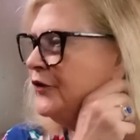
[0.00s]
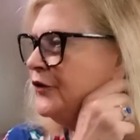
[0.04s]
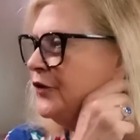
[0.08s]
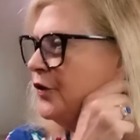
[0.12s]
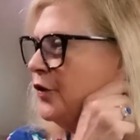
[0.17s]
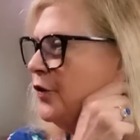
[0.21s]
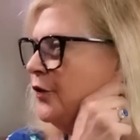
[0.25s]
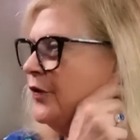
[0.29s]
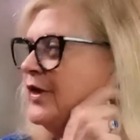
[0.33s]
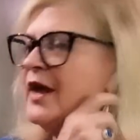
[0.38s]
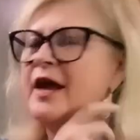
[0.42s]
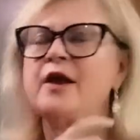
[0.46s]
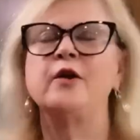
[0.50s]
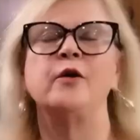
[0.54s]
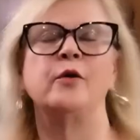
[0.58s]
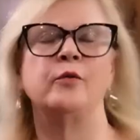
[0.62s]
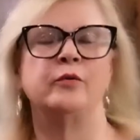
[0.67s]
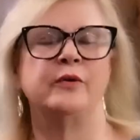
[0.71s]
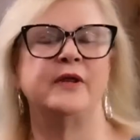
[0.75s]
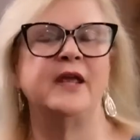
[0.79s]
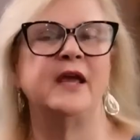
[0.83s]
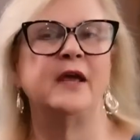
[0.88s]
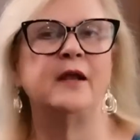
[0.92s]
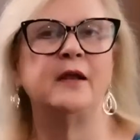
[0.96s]
so they
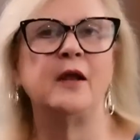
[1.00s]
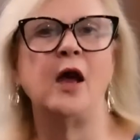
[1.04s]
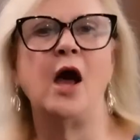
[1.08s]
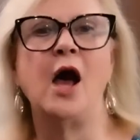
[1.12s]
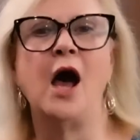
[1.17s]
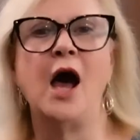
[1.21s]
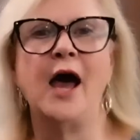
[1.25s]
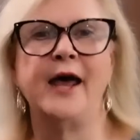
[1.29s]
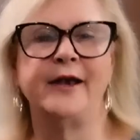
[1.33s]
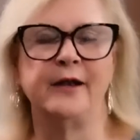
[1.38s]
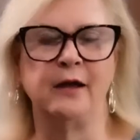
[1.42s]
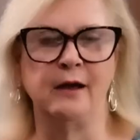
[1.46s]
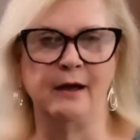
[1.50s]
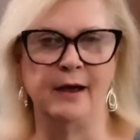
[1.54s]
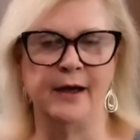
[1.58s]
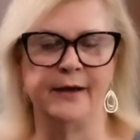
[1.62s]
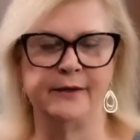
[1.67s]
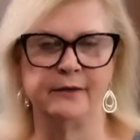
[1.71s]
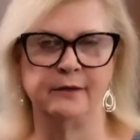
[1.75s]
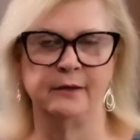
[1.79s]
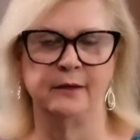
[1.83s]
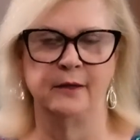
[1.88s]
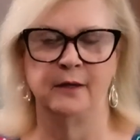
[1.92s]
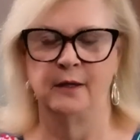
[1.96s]
don't get hot
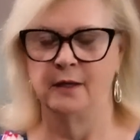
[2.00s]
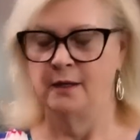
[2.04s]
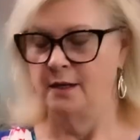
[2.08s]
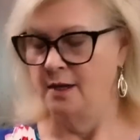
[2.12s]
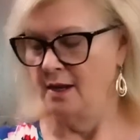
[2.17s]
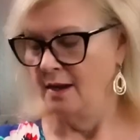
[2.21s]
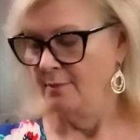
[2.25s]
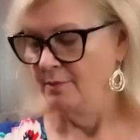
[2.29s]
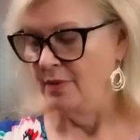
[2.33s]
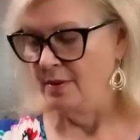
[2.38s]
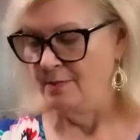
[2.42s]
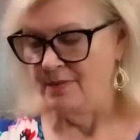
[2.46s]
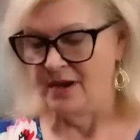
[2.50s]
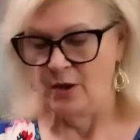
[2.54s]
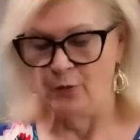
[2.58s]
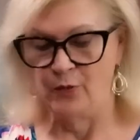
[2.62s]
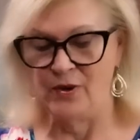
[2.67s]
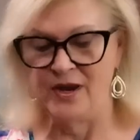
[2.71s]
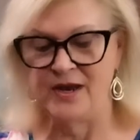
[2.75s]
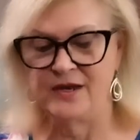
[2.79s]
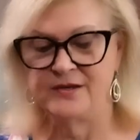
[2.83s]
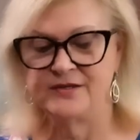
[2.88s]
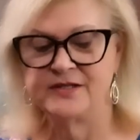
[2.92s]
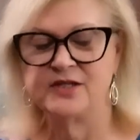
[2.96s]
hot. But my
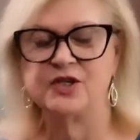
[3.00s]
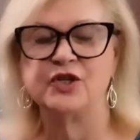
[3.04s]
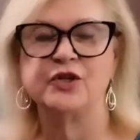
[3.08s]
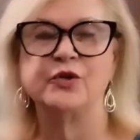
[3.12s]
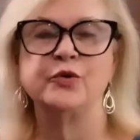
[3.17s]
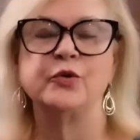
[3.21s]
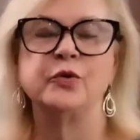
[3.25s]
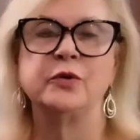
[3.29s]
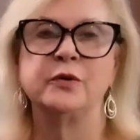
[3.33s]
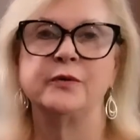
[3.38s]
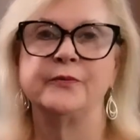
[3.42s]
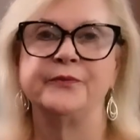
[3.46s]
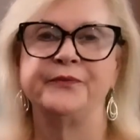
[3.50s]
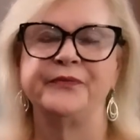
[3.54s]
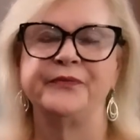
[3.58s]
rings do.